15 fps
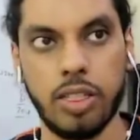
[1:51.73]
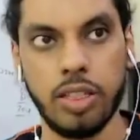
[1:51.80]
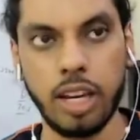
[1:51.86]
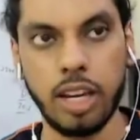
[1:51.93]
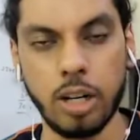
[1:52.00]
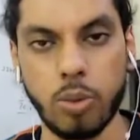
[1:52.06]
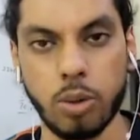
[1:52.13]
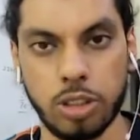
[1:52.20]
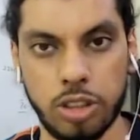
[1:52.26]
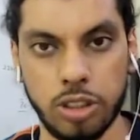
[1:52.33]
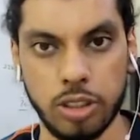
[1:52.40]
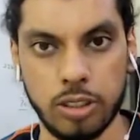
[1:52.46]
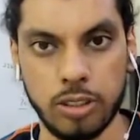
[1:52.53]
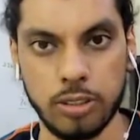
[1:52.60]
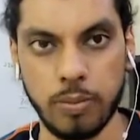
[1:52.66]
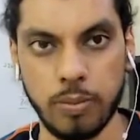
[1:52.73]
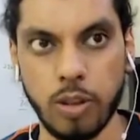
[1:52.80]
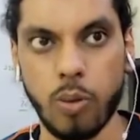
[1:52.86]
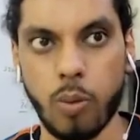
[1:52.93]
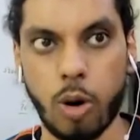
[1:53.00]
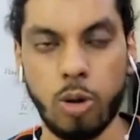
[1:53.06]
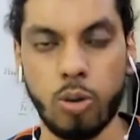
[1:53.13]
their questions.
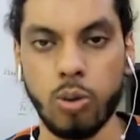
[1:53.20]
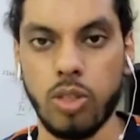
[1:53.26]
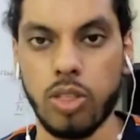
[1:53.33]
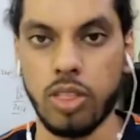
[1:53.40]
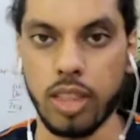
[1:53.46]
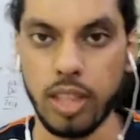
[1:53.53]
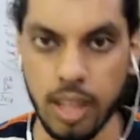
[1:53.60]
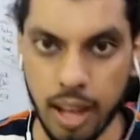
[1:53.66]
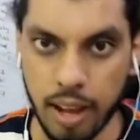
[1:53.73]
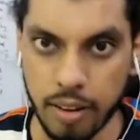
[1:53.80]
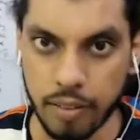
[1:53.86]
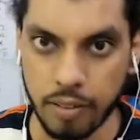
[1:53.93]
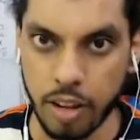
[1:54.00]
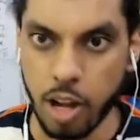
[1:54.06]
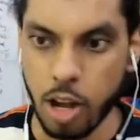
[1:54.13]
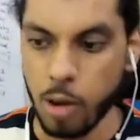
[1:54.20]
What do they have?